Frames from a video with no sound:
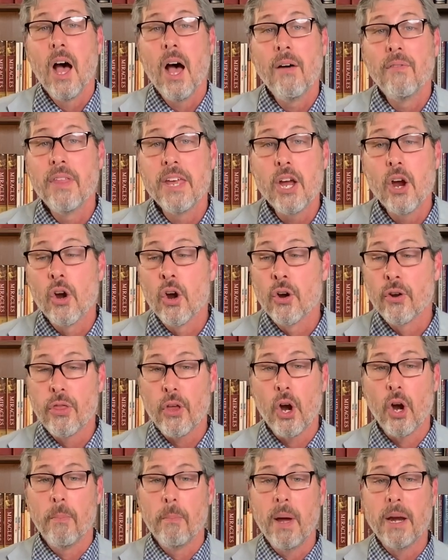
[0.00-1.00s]

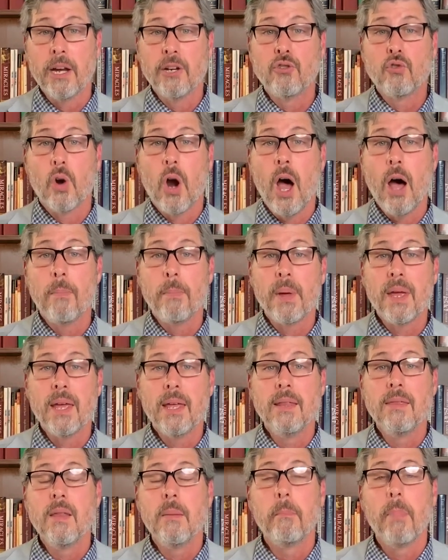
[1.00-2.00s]
earth are but a drop
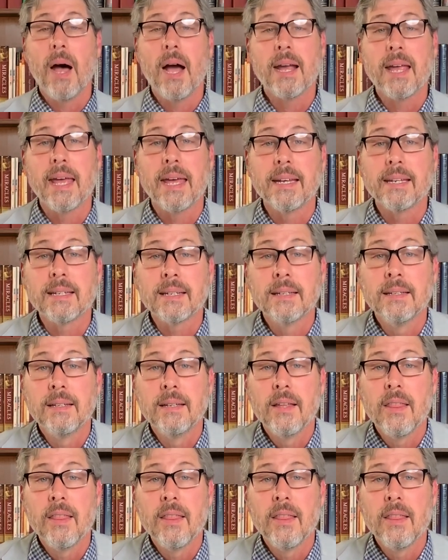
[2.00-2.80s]
in the bucket.